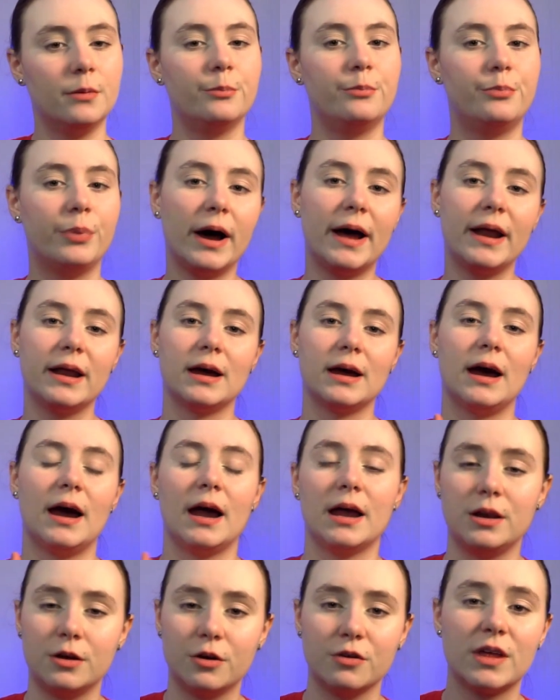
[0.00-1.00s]
but
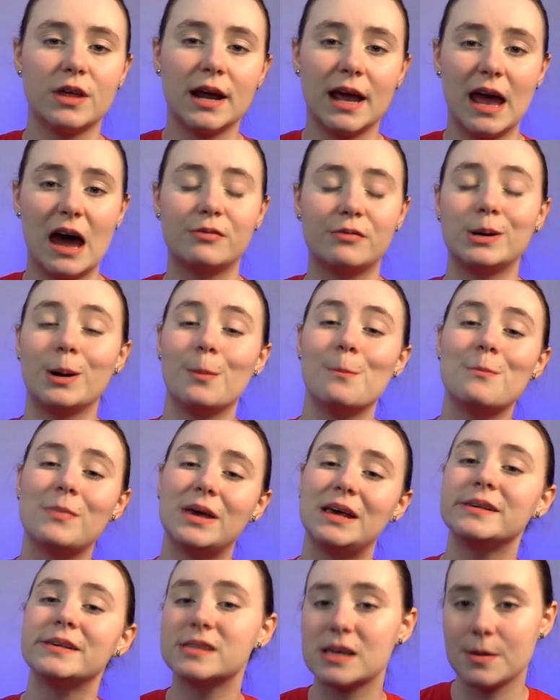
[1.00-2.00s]
I know that I have an
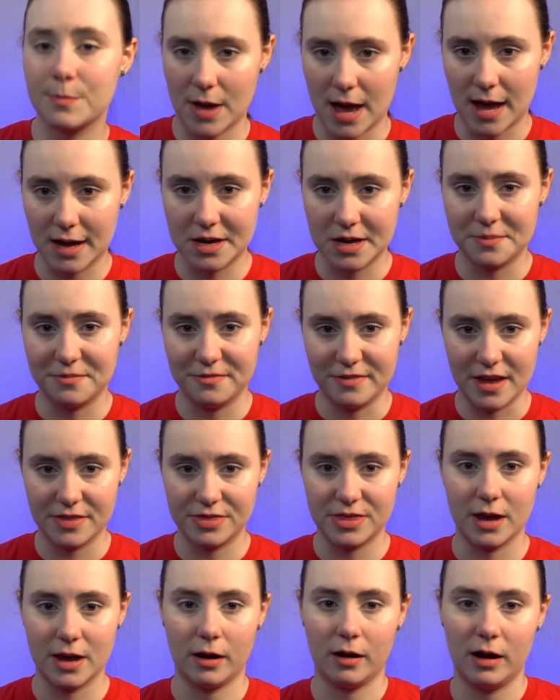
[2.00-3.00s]
amazing backup vet
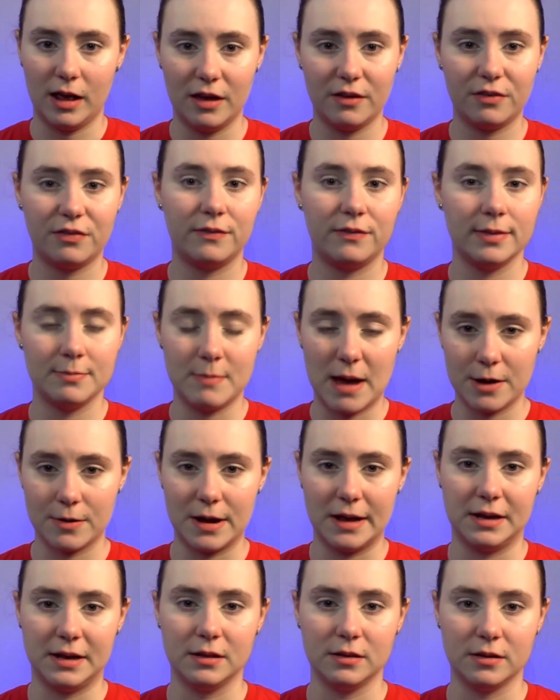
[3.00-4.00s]
there if my
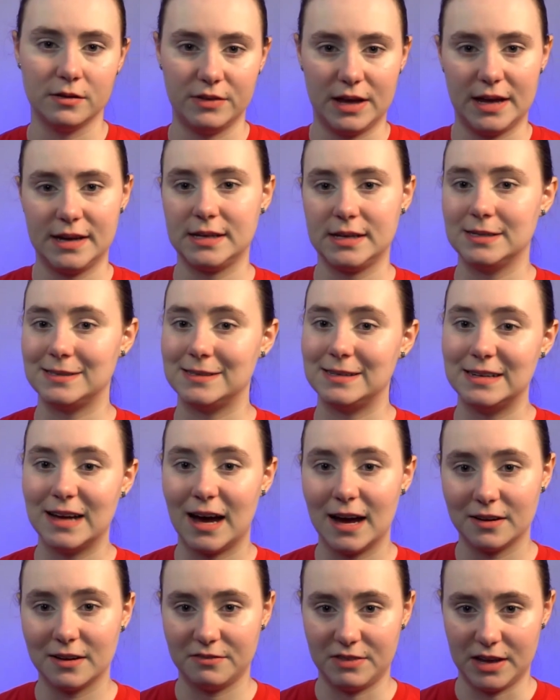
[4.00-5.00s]
regular vet is
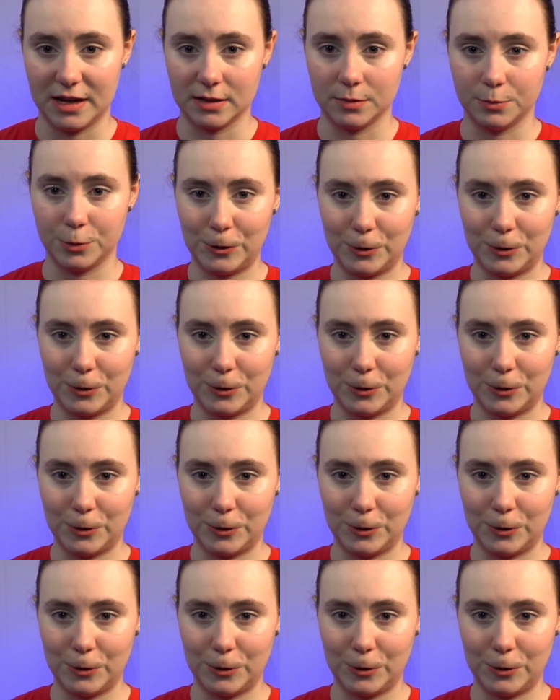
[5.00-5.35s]
not available.